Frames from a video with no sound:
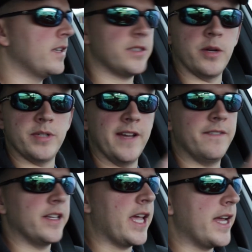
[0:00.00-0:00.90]
So
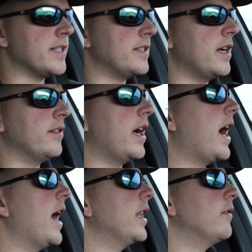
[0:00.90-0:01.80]
definitely, hands down, I
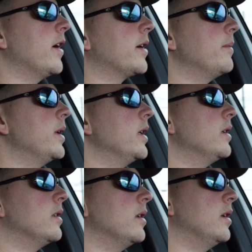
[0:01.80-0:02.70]
highly
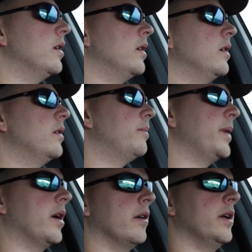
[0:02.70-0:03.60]
recommend the
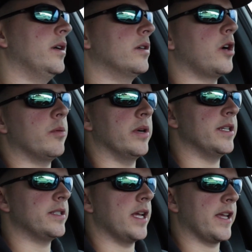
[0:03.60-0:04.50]
PRL Cobra
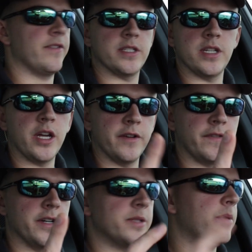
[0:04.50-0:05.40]
intake. If it's not your
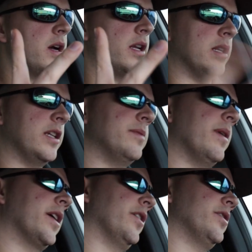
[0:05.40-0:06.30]
first mod, at least
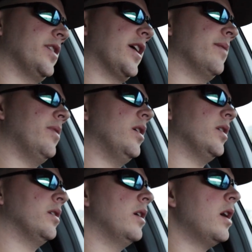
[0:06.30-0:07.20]
make it your second
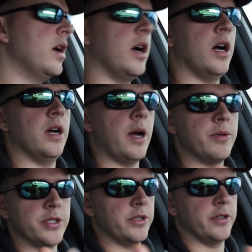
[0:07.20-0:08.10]
mod. I
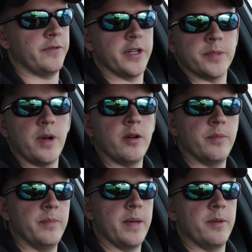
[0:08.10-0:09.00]
would do your first mod
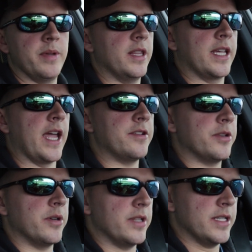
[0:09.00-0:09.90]
would maybe be the
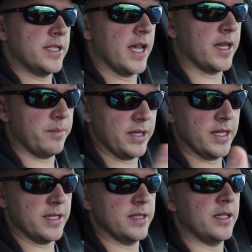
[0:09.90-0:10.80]
K-tuner, then second be
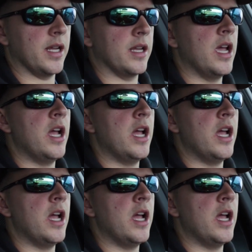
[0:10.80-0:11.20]
this intake.